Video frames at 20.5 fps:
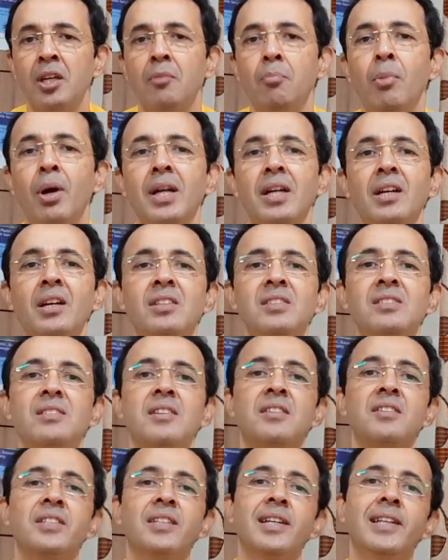But a
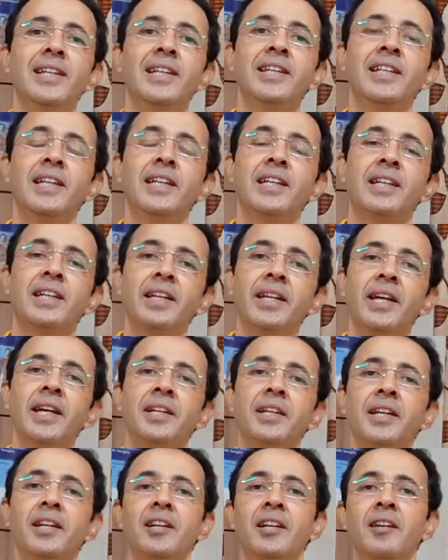surgically
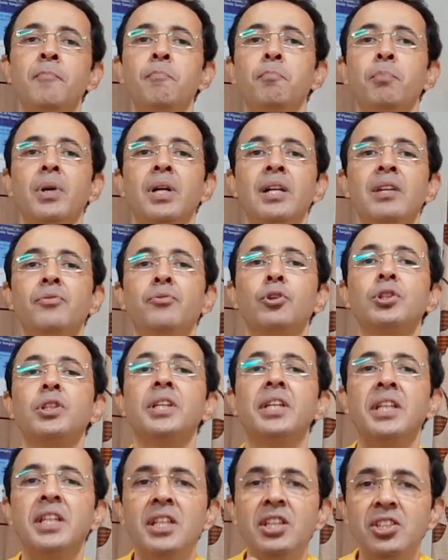created dimple for
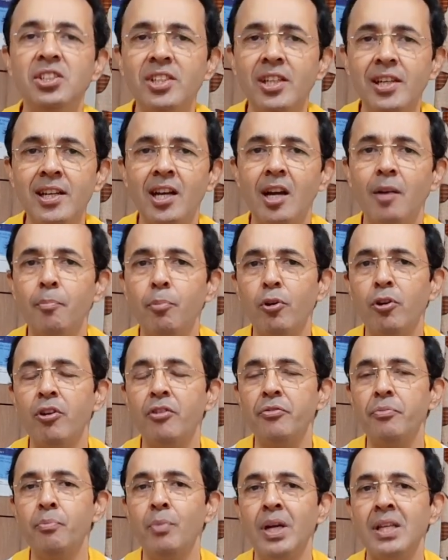the initial couple
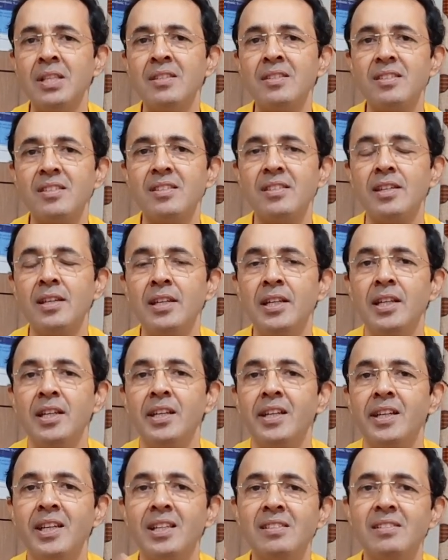of months
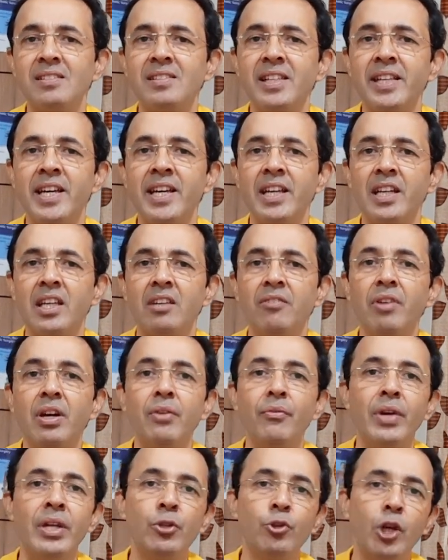is there
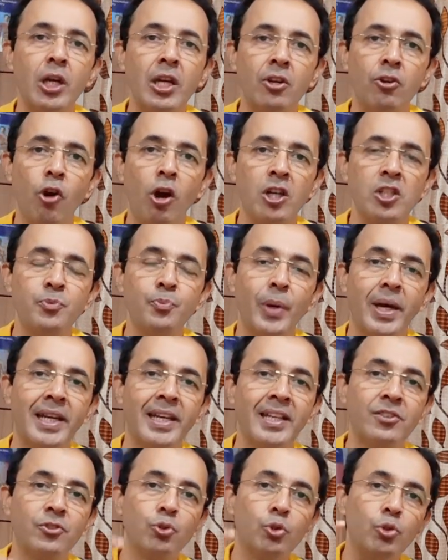even when you are not
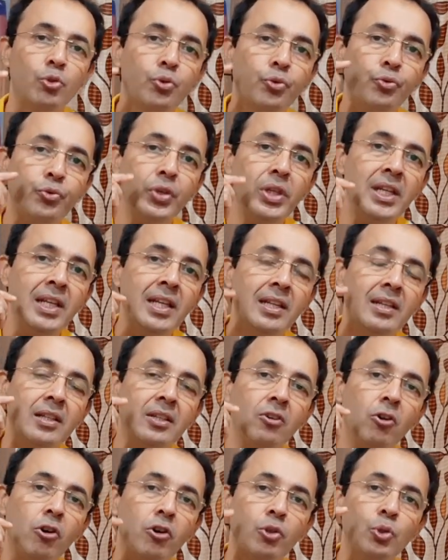smiling. So you feel
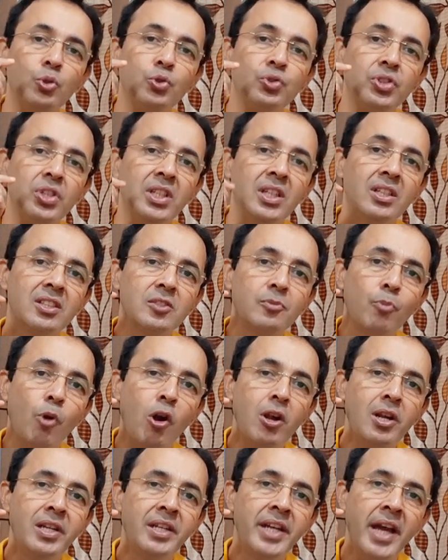or you see a
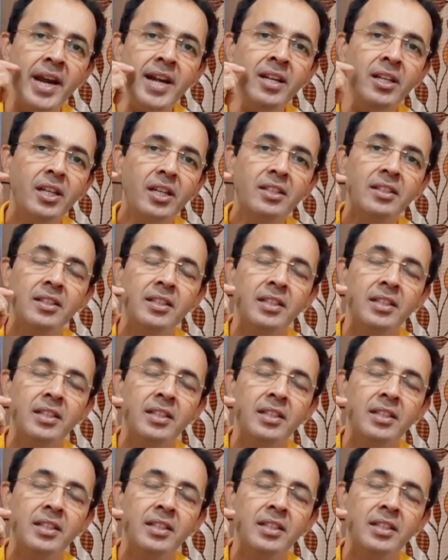small dent